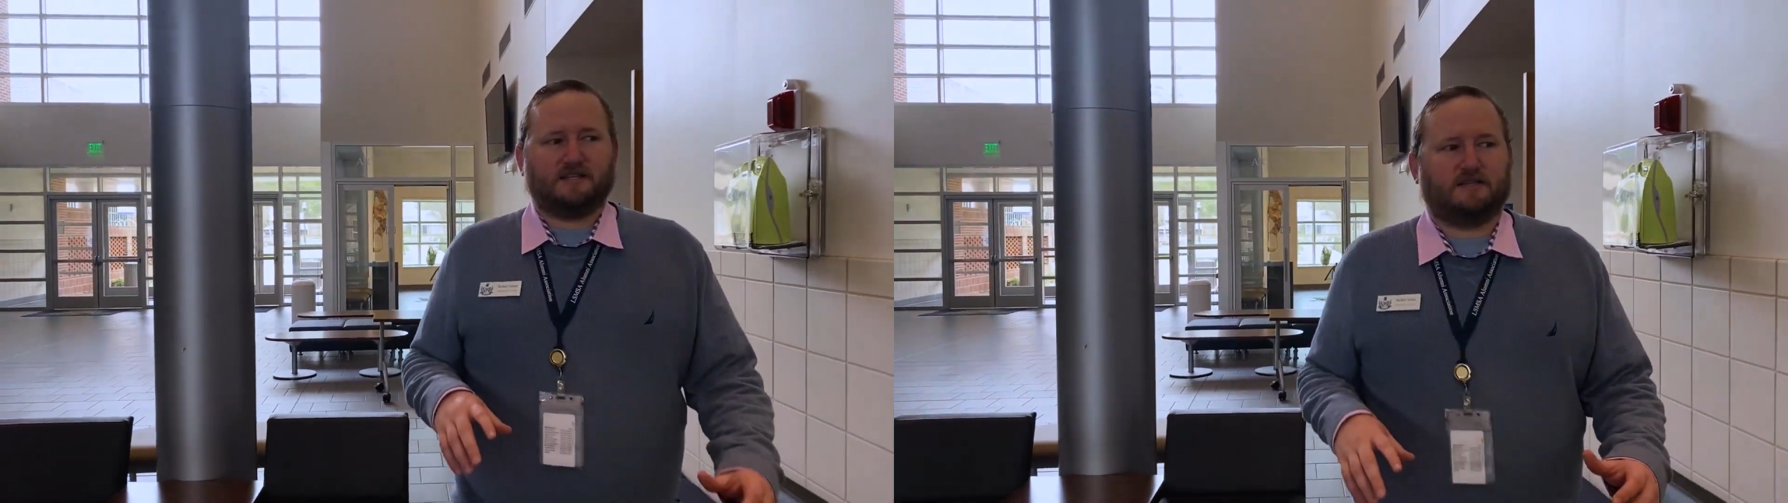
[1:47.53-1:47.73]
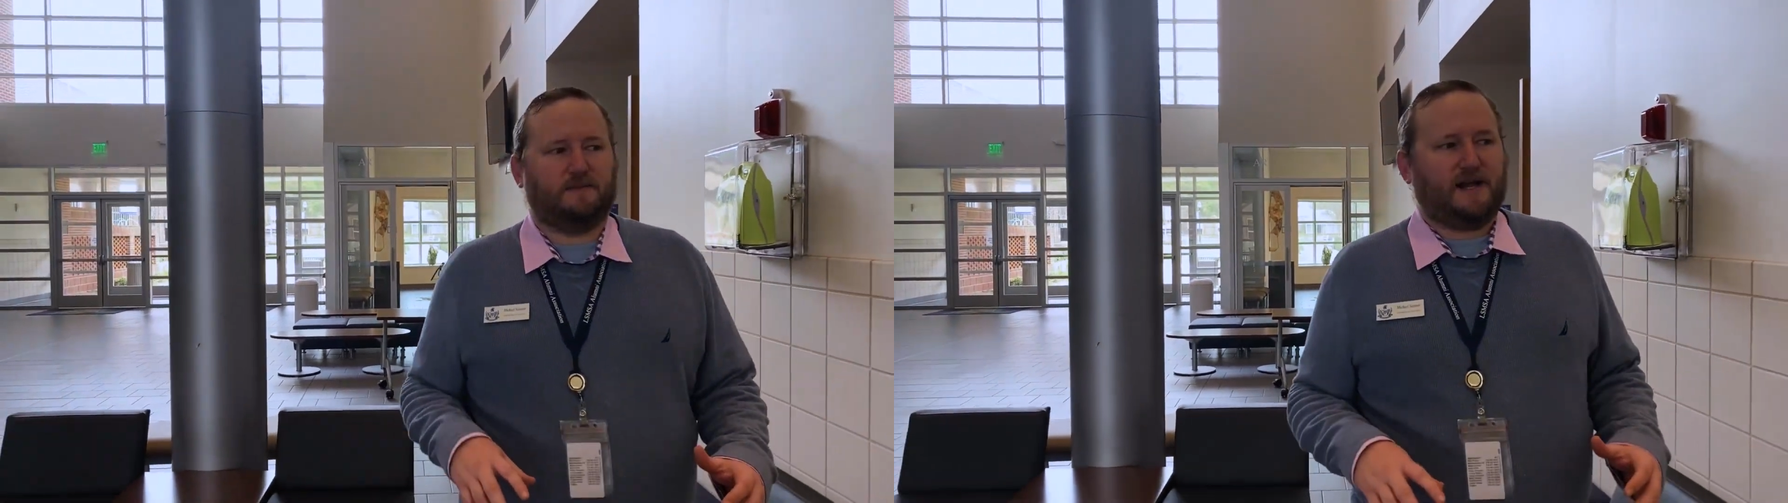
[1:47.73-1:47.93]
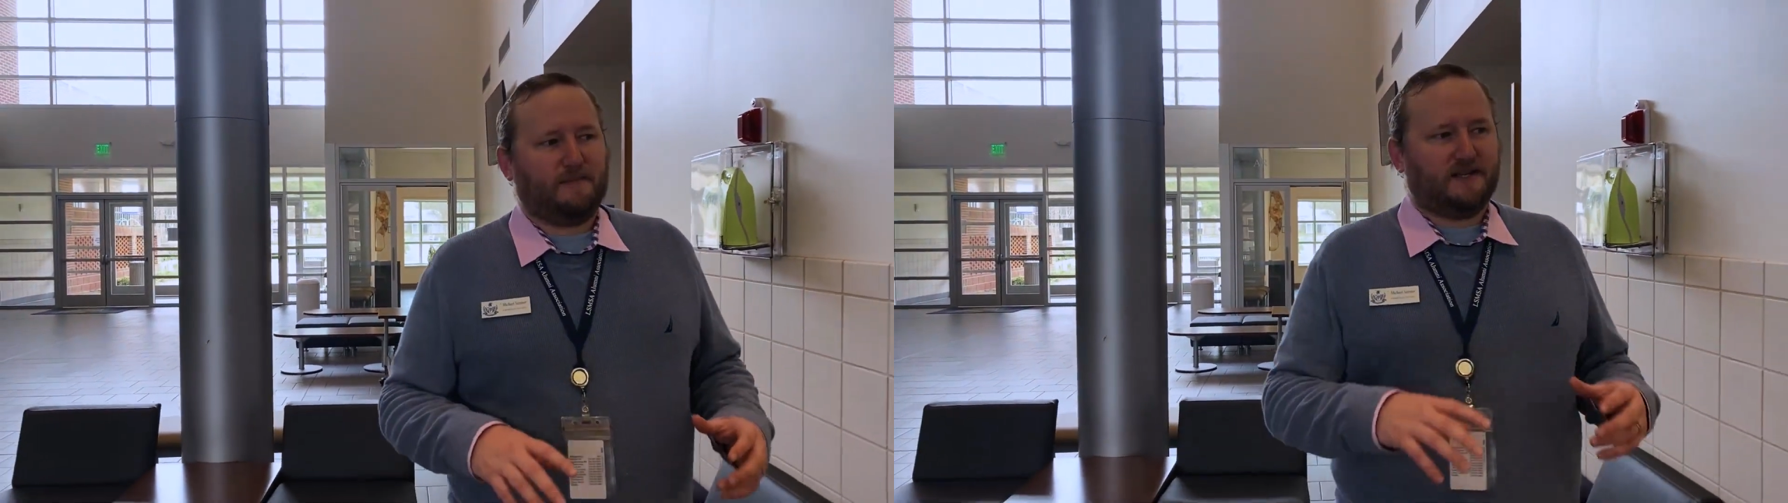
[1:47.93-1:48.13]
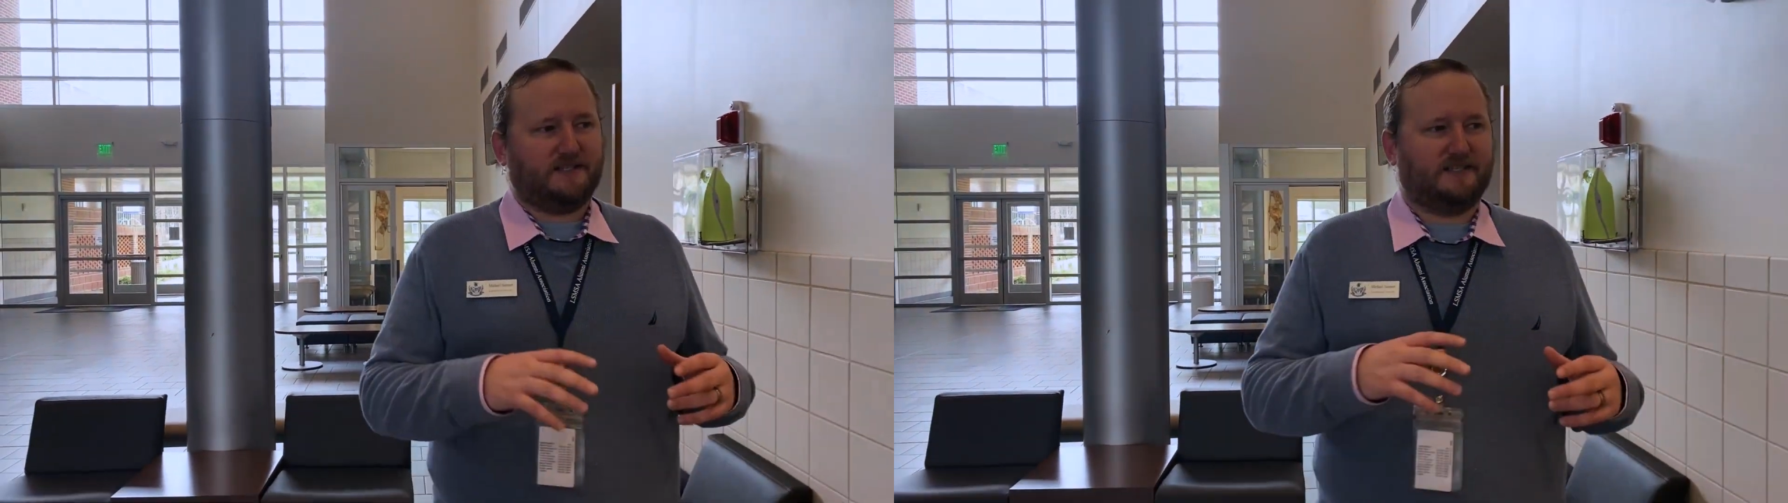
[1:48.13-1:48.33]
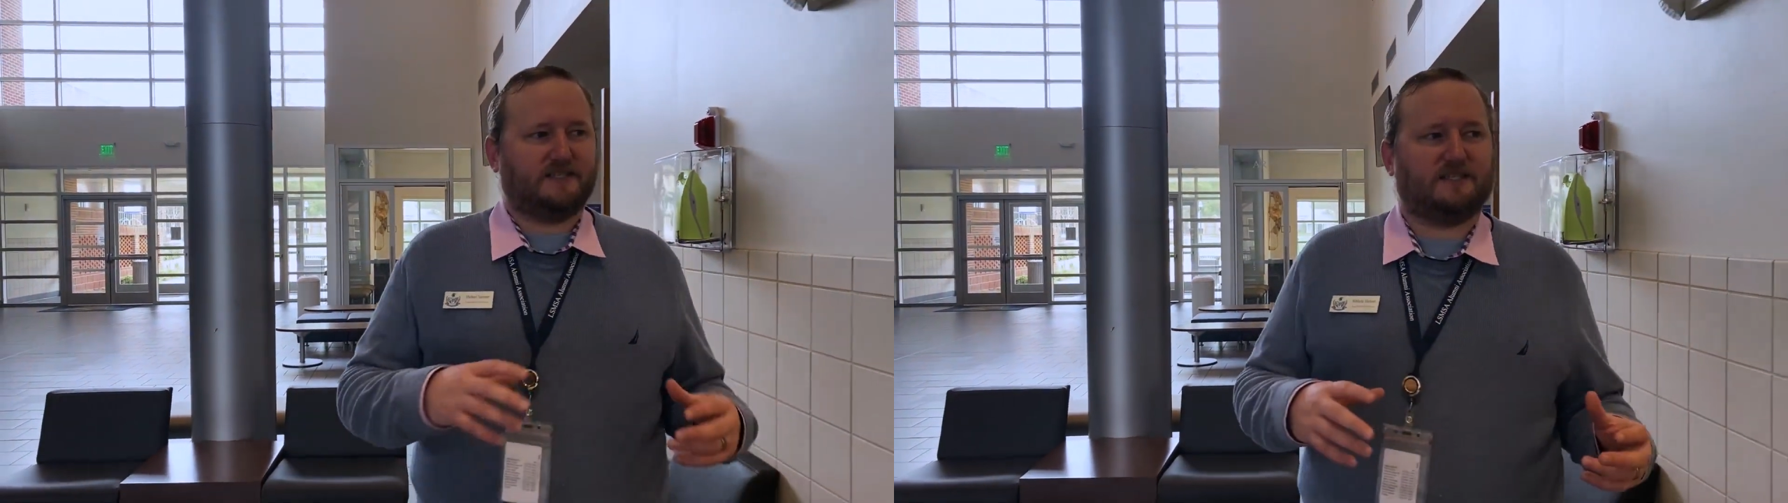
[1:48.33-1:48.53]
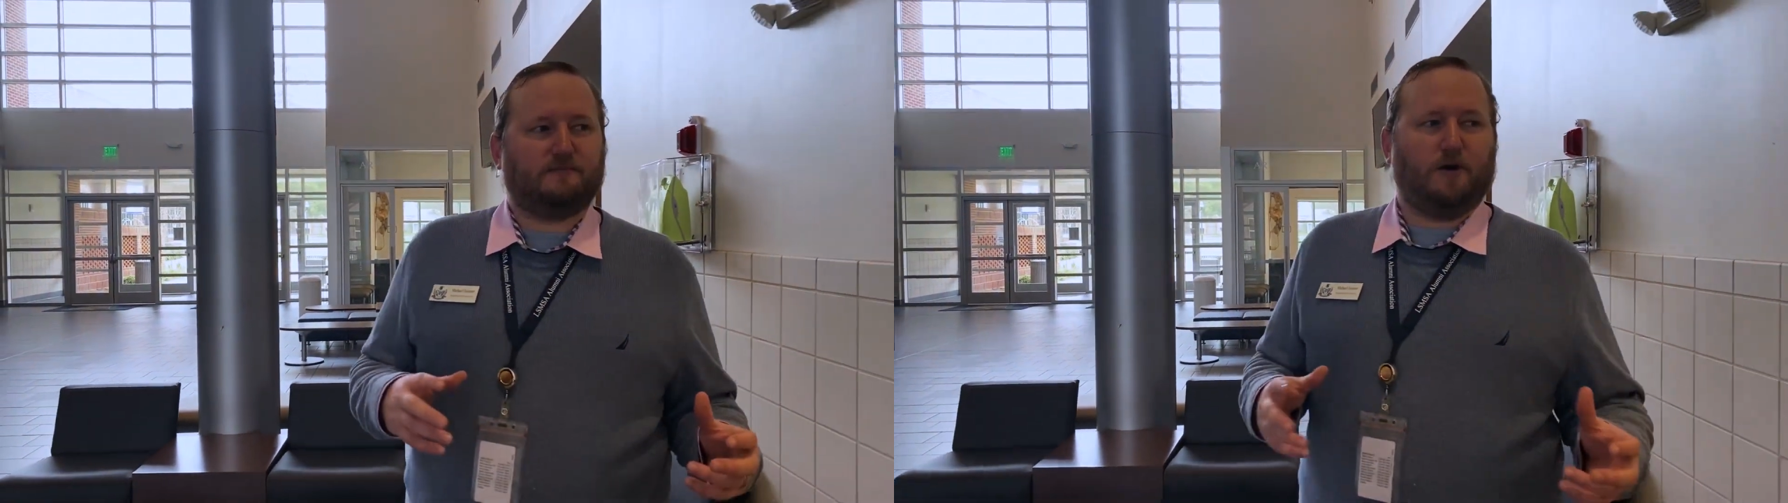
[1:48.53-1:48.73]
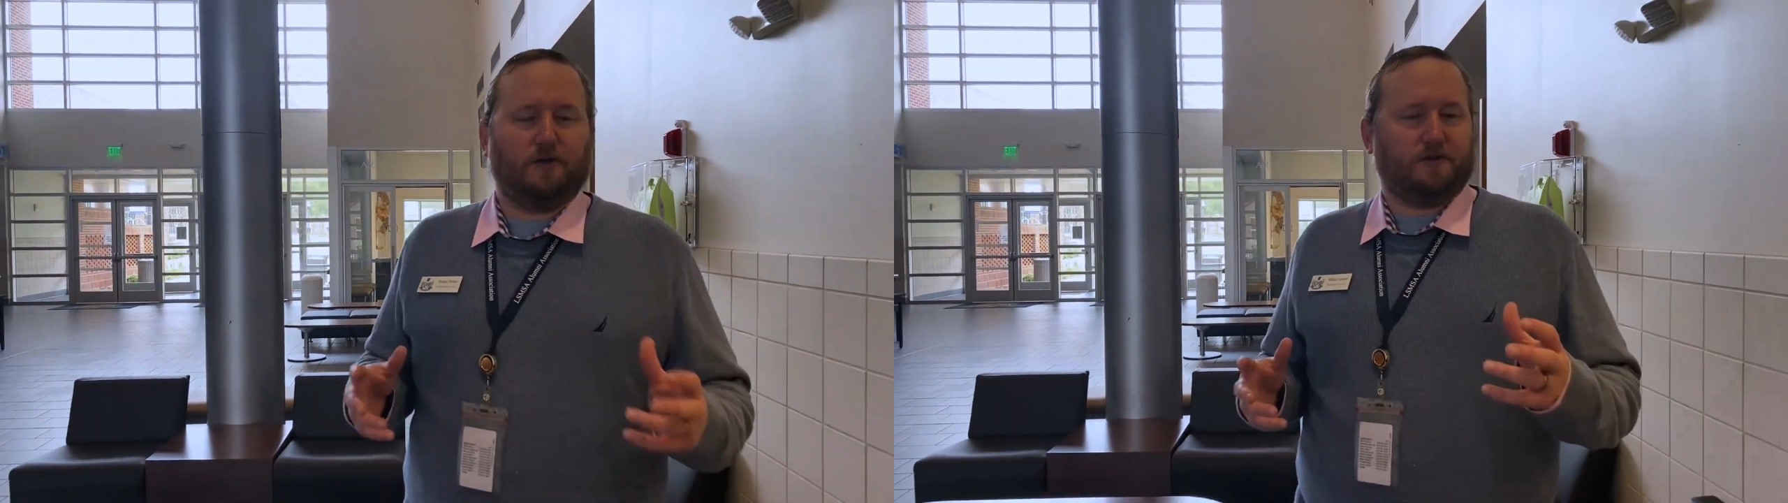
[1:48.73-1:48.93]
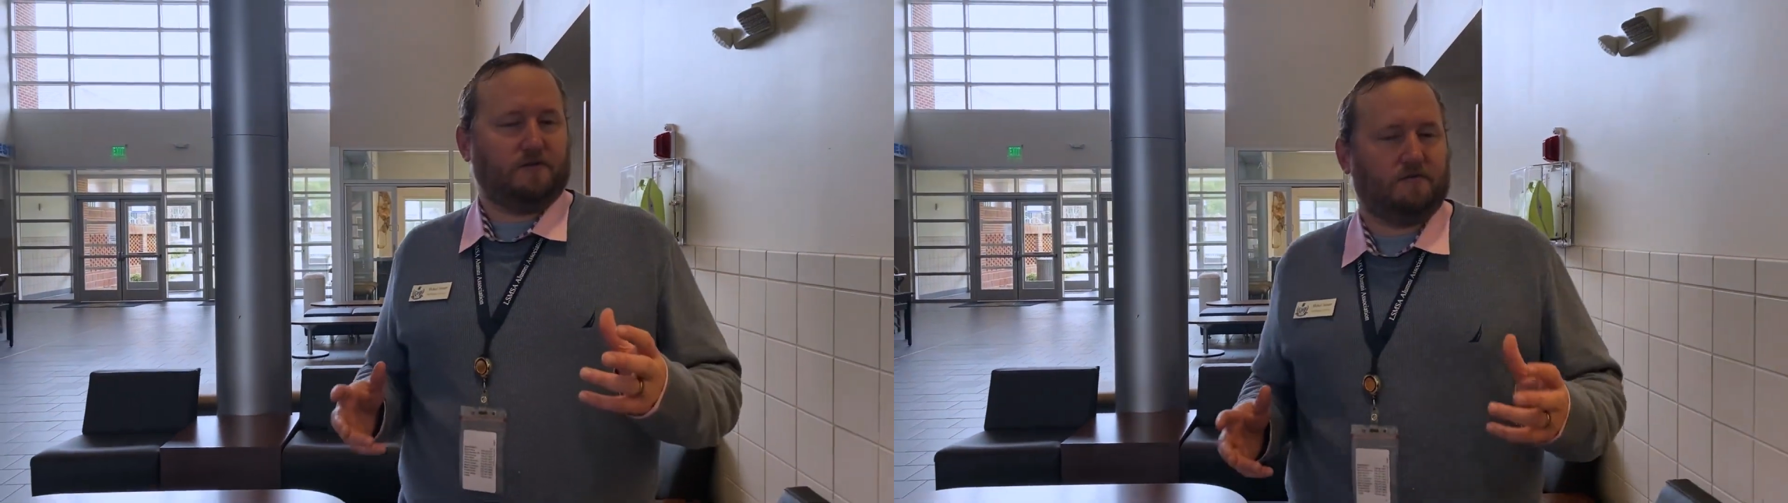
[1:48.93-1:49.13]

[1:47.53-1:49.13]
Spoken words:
The Black Box is a smaller